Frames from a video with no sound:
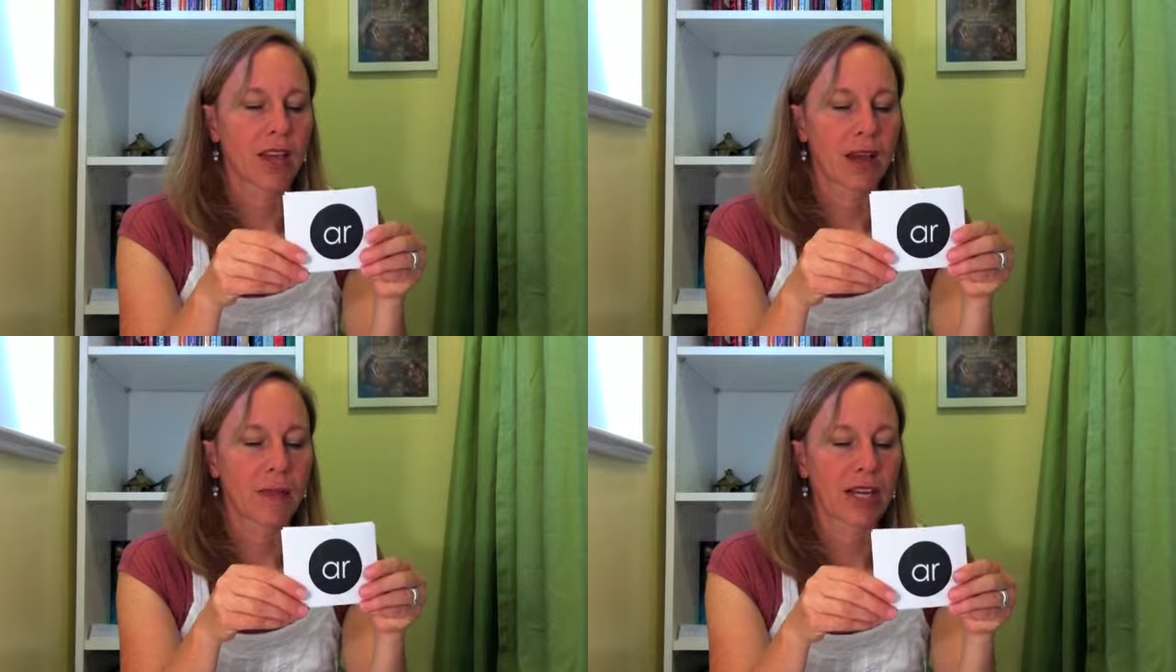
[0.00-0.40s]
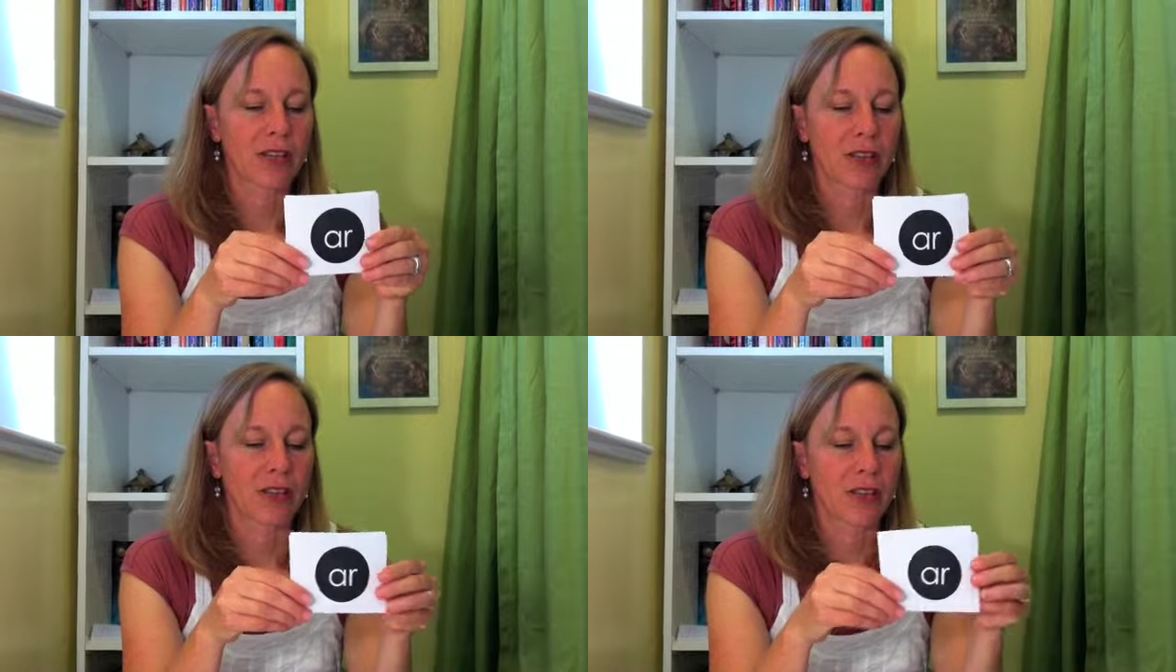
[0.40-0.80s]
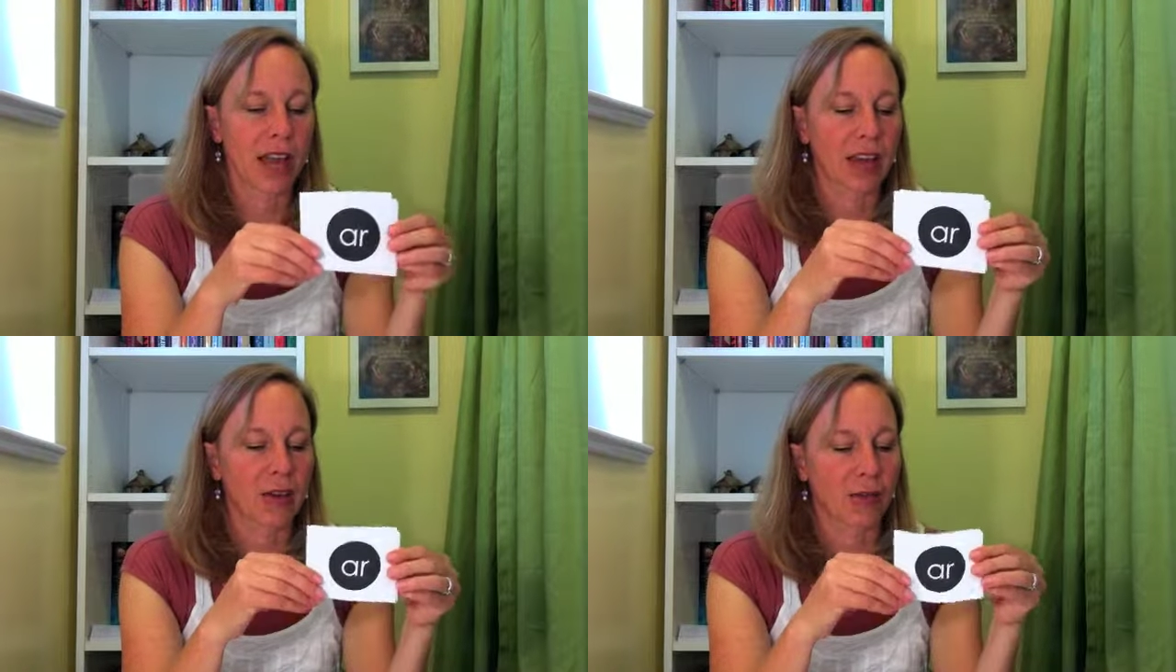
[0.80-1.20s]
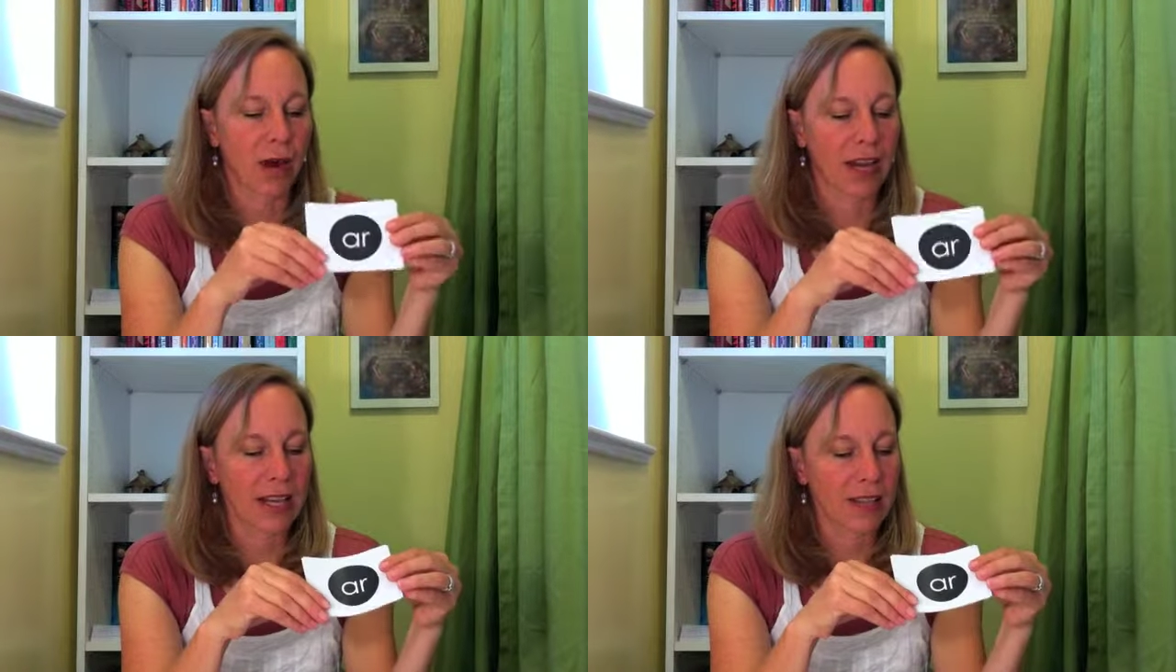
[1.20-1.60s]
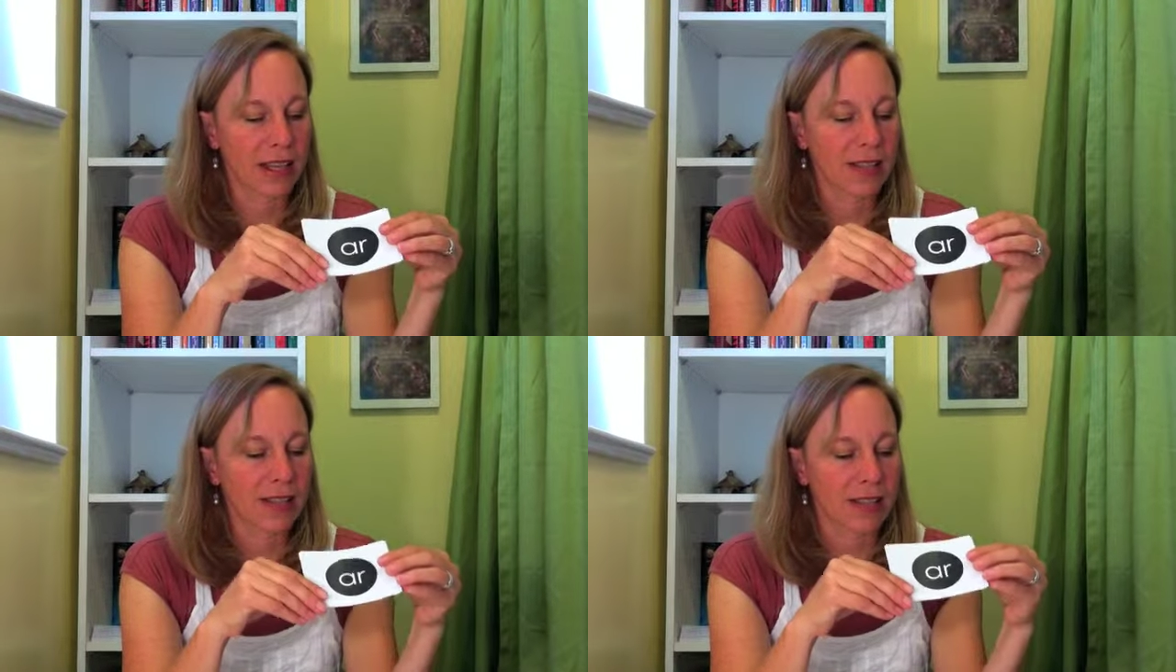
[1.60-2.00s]
Now make sure that you're writing
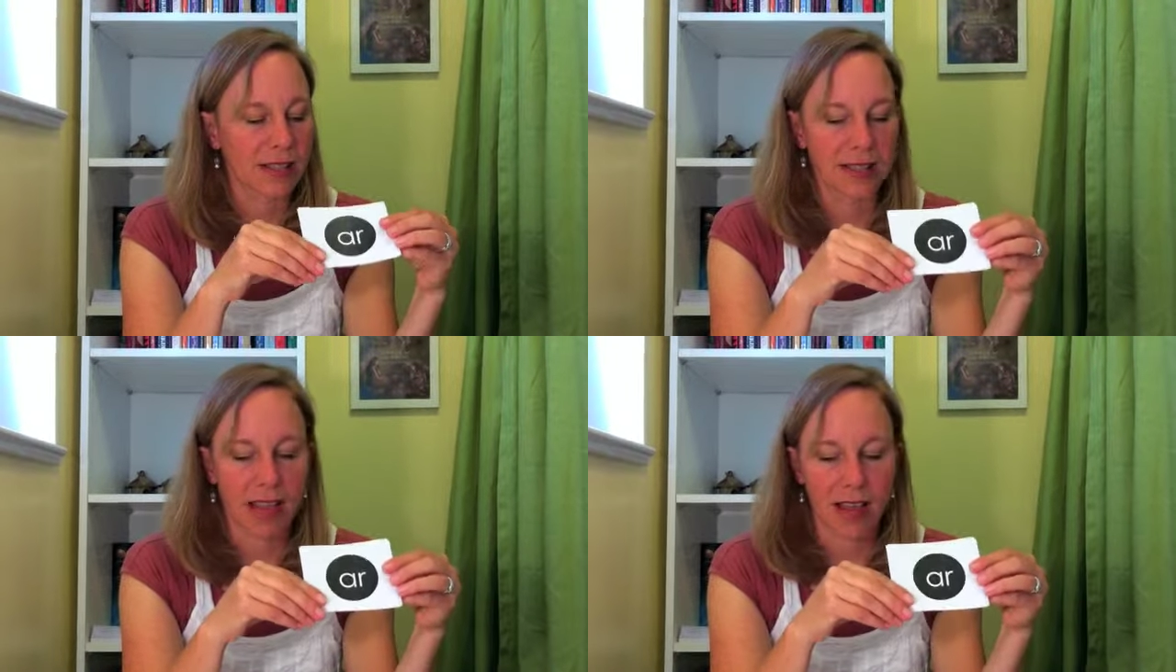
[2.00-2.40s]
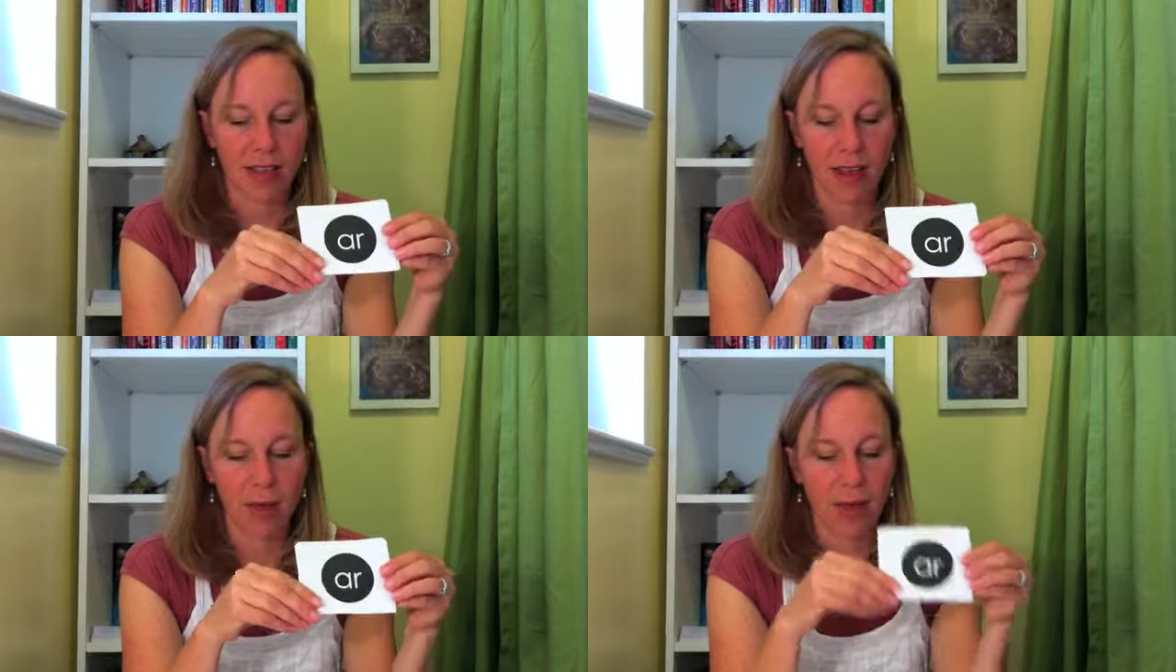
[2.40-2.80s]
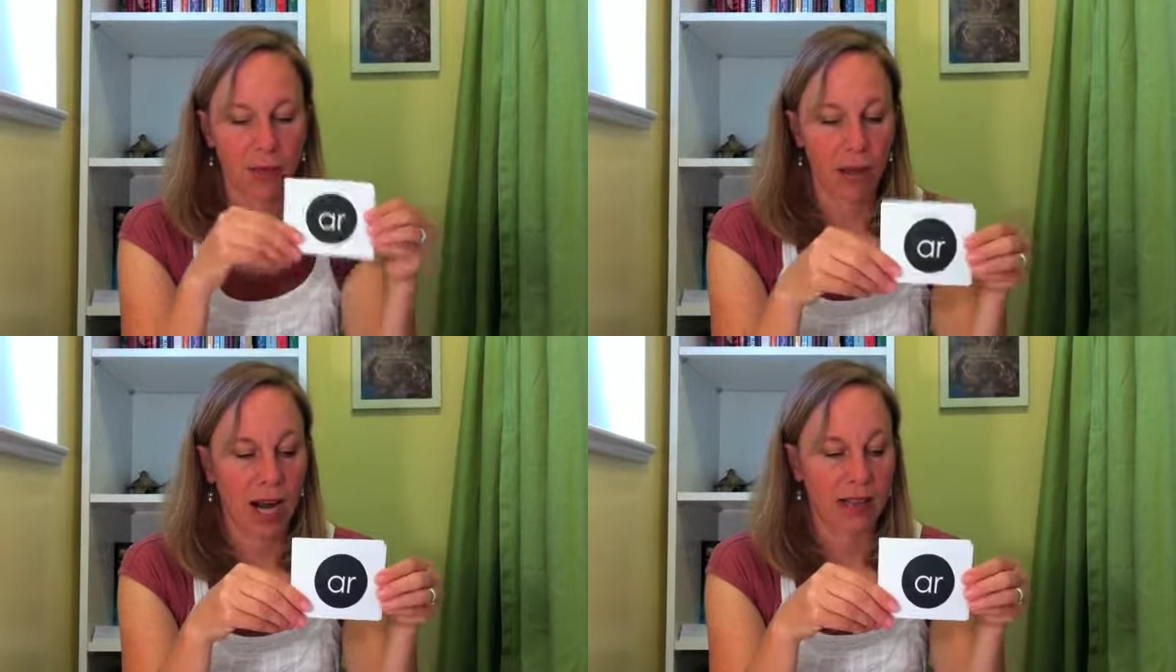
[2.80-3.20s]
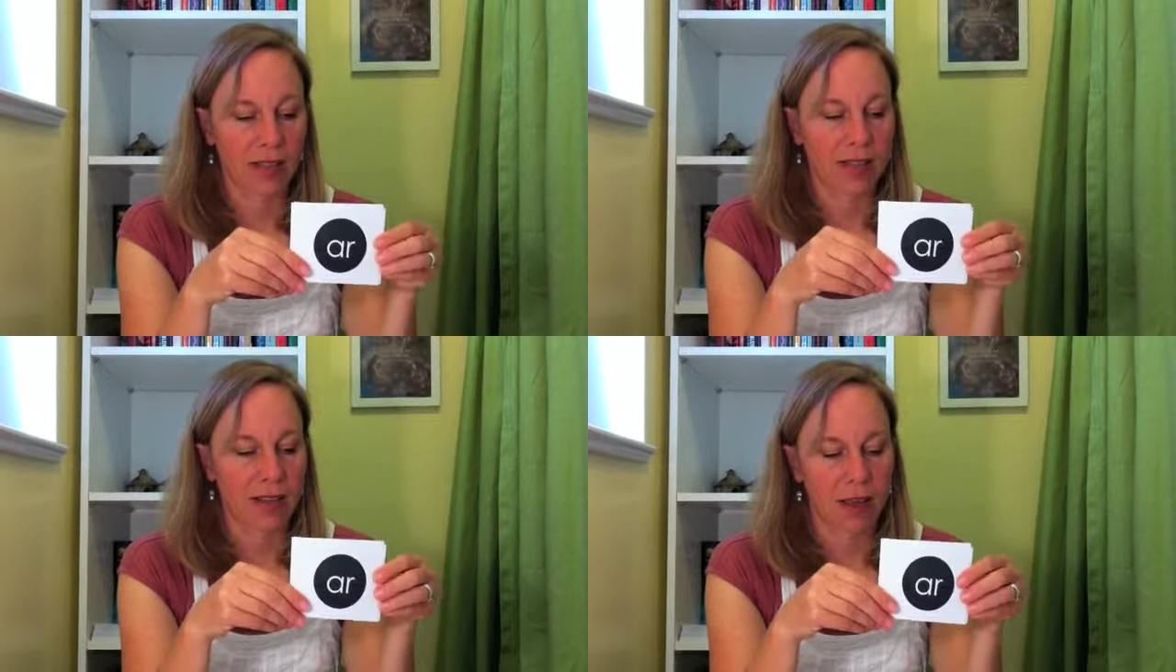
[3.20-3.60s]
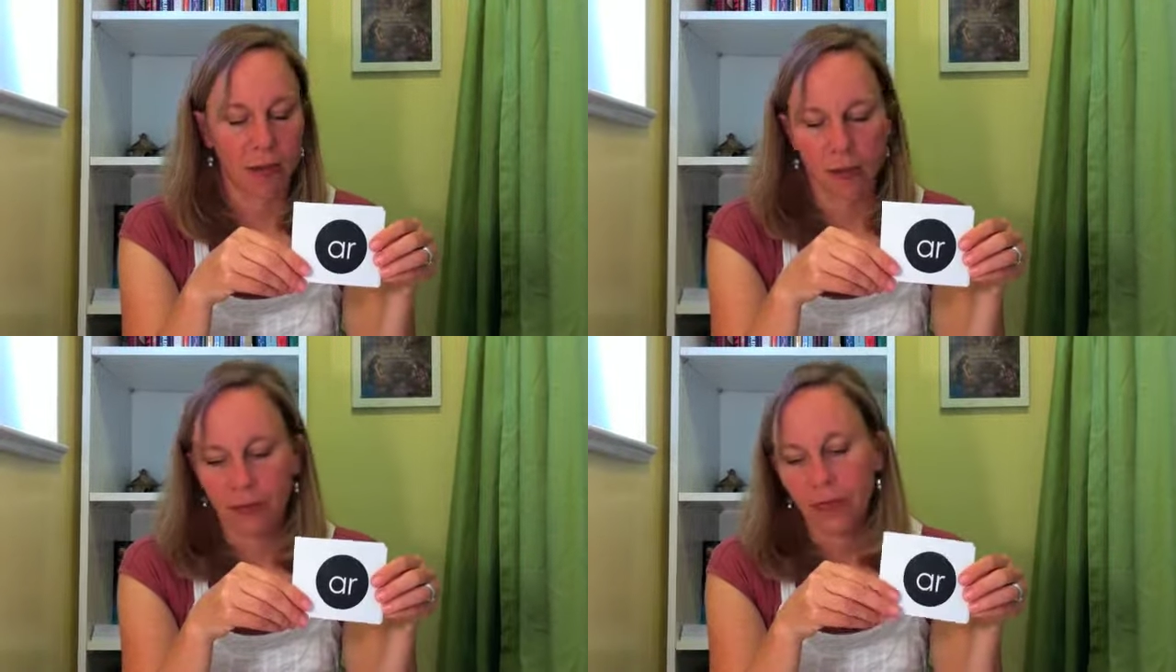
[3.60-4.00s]
these and saying them and practicing
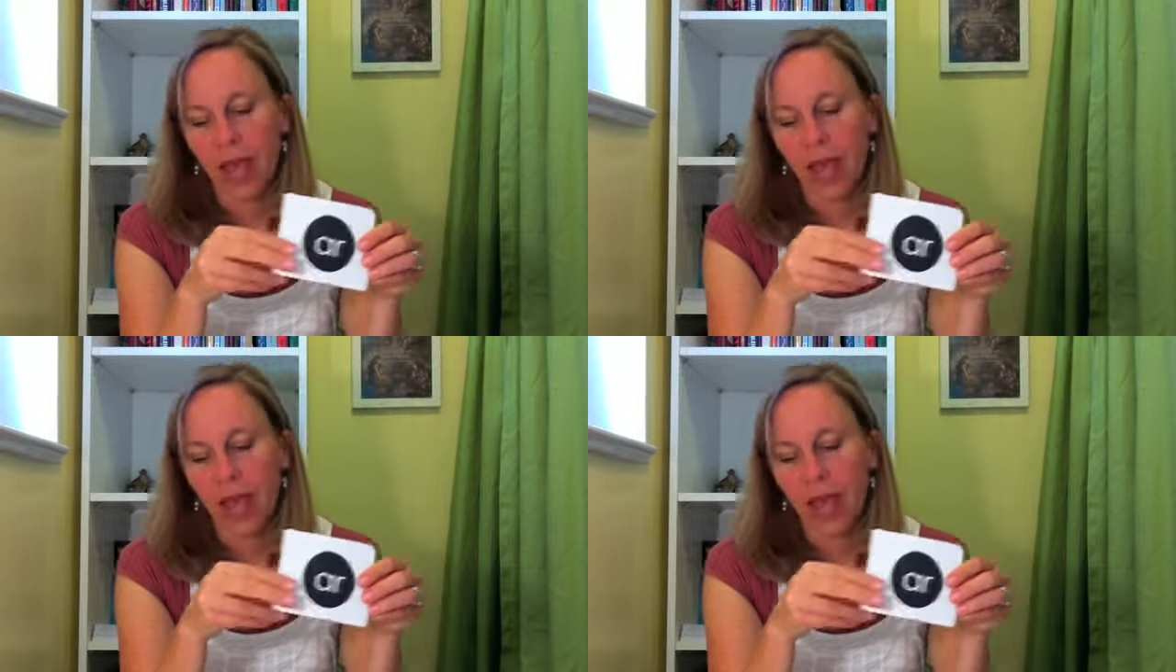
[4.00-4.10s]
them.